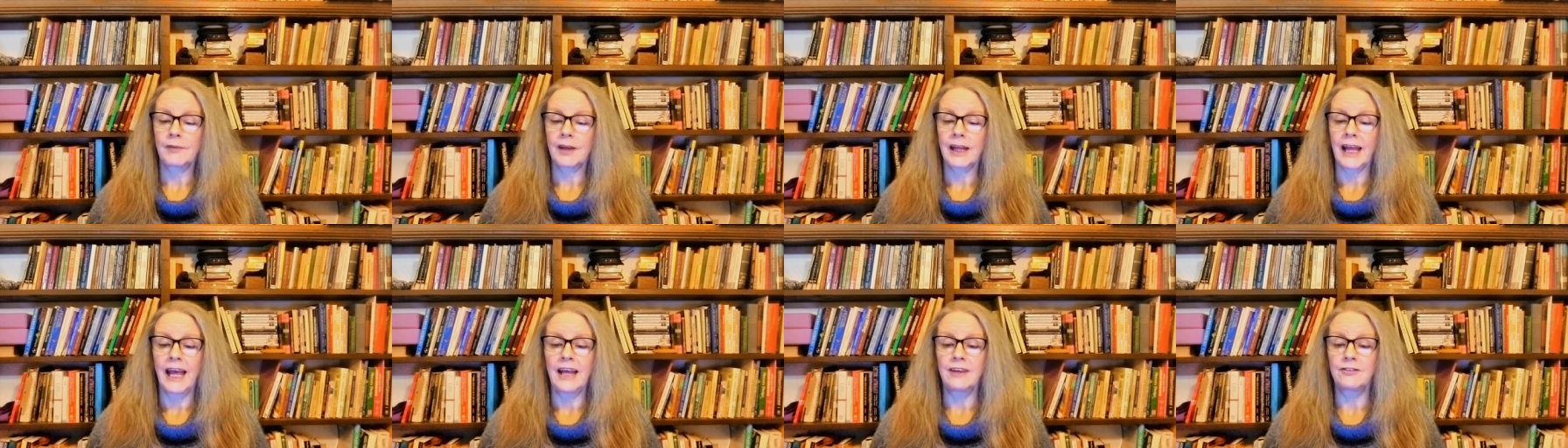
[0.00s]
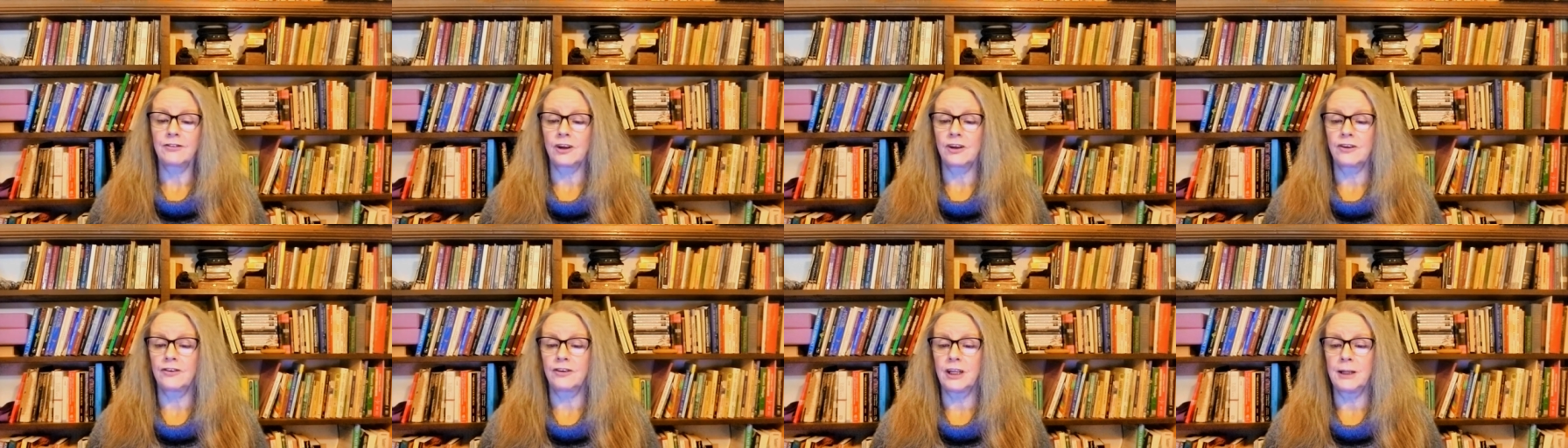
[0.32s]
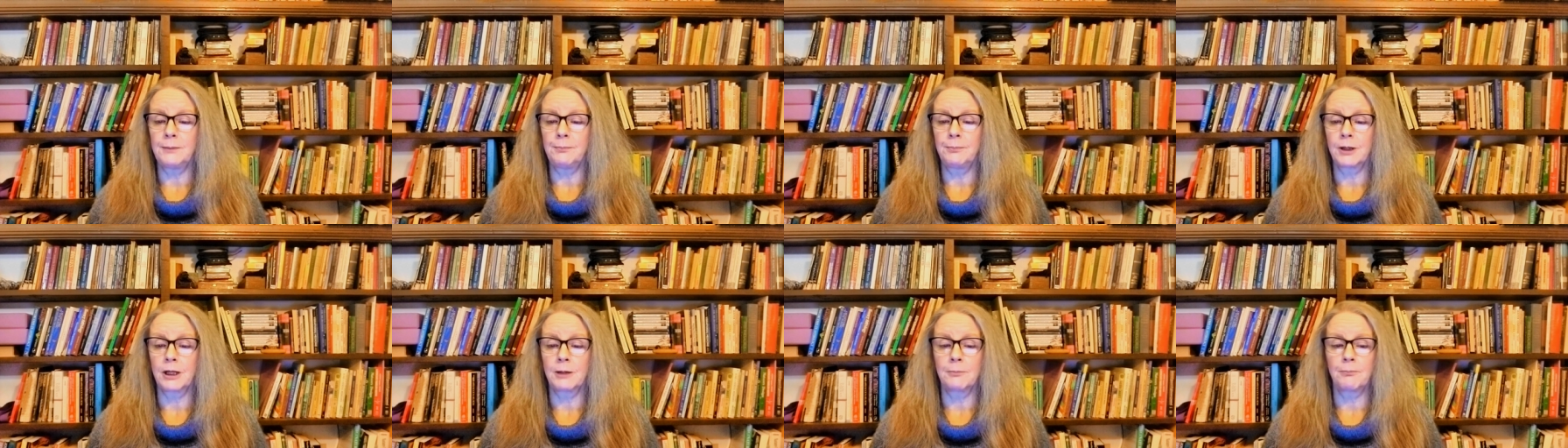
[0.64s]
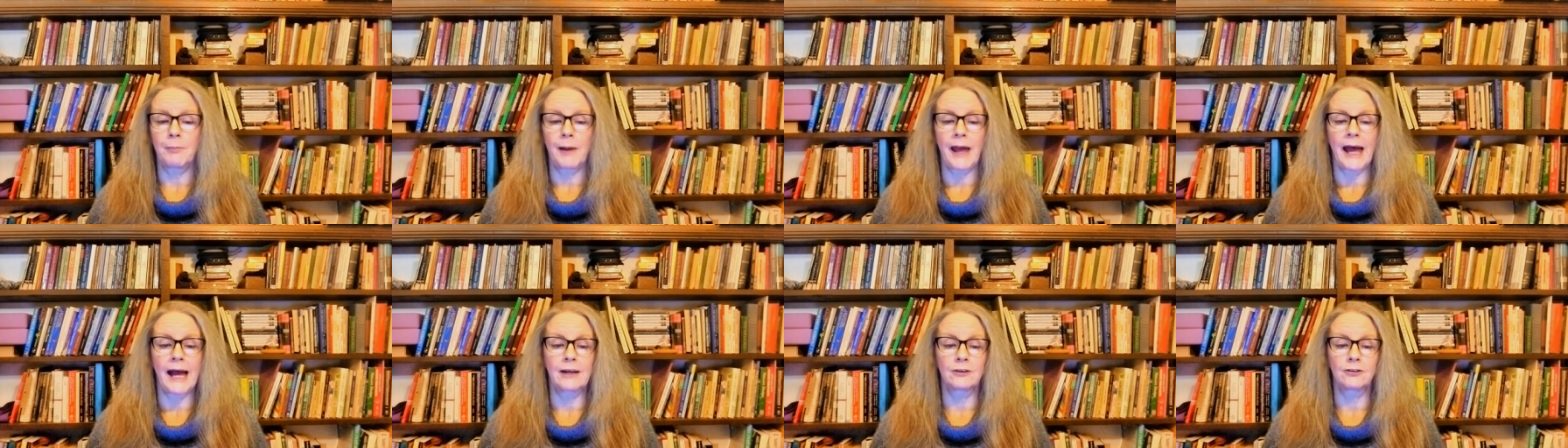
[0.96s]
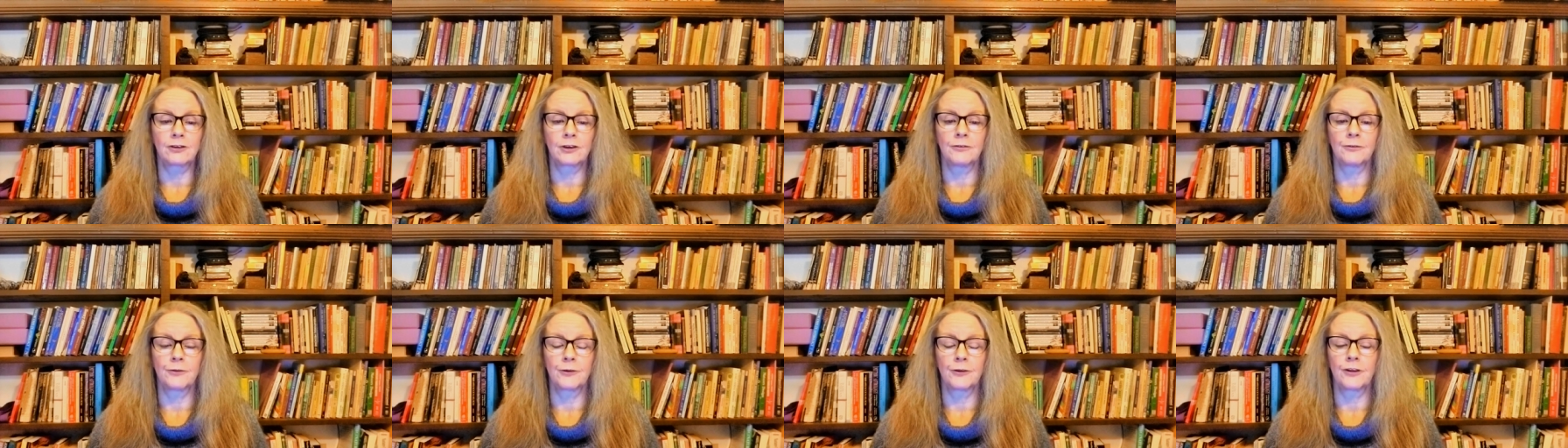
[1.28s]
has a deep
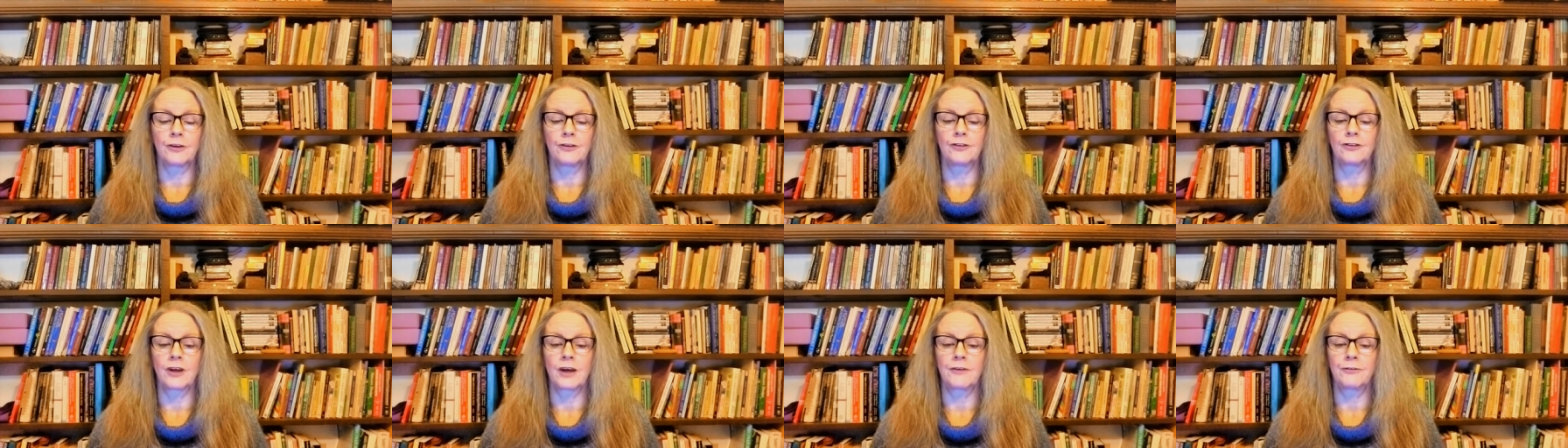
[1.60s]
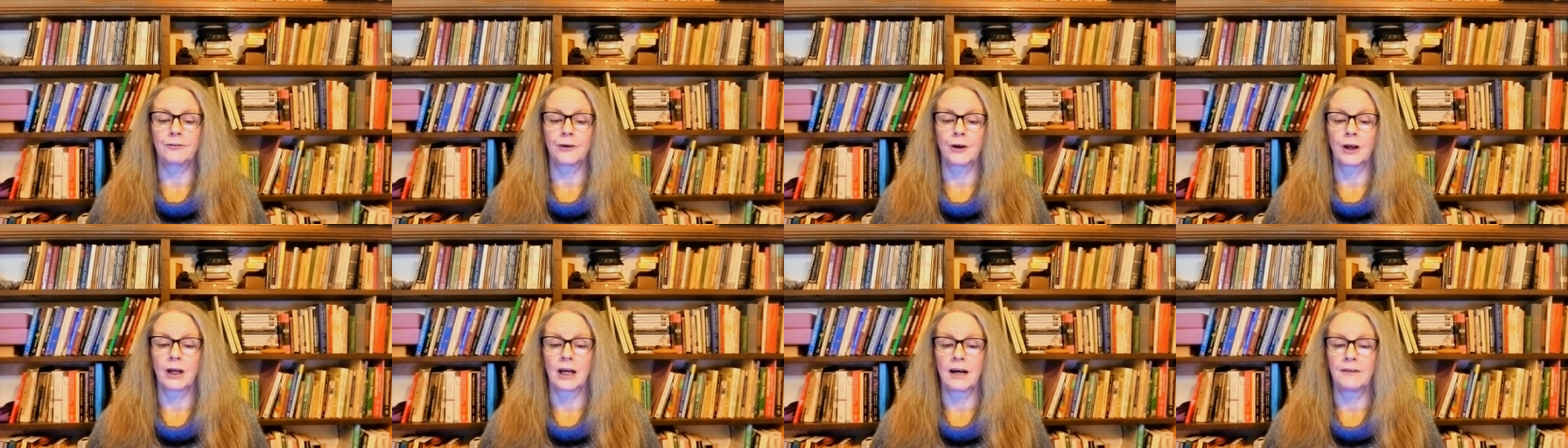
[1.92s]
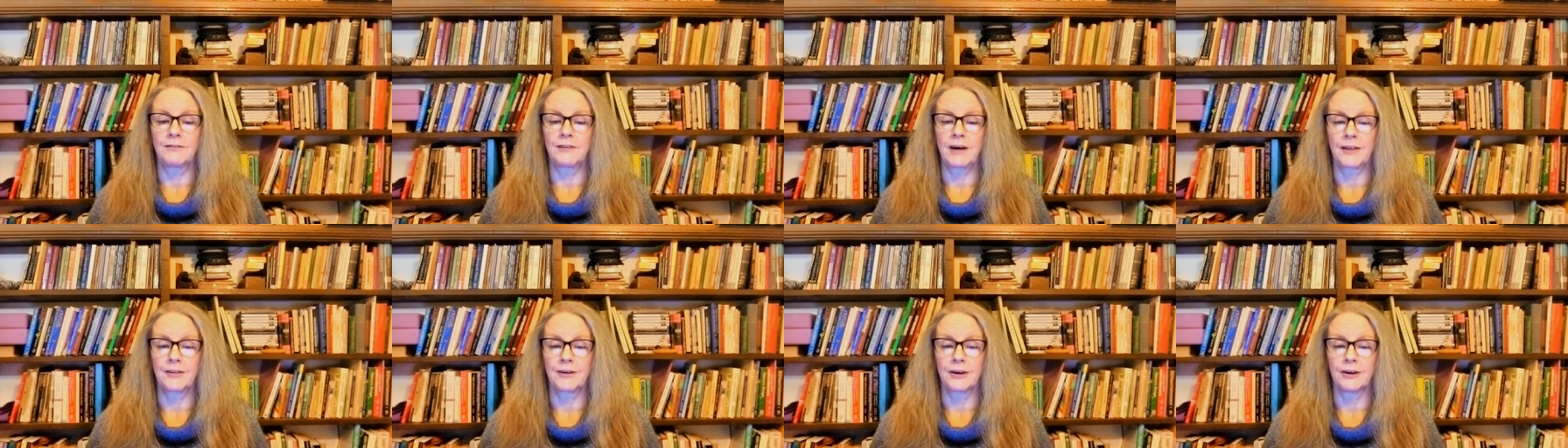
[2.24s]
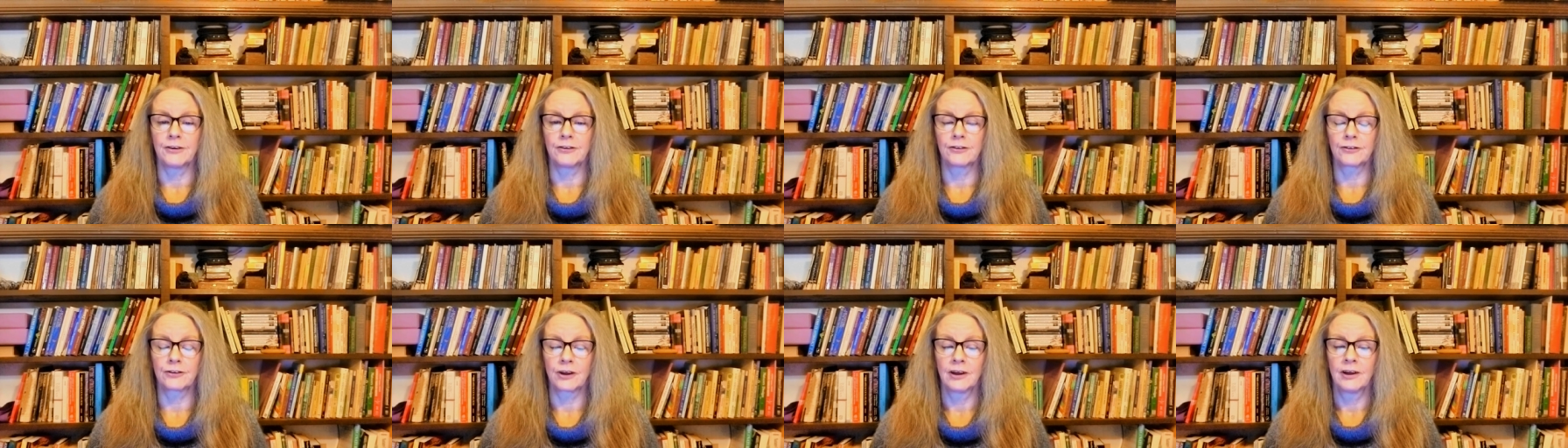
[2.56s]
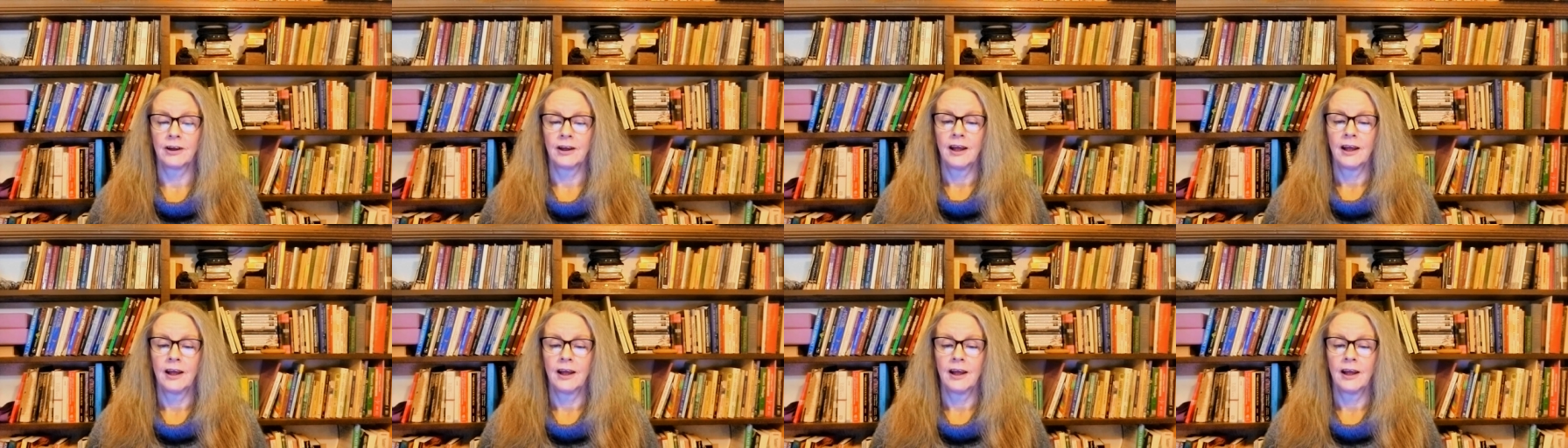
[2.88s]
compassion for the suffering of others,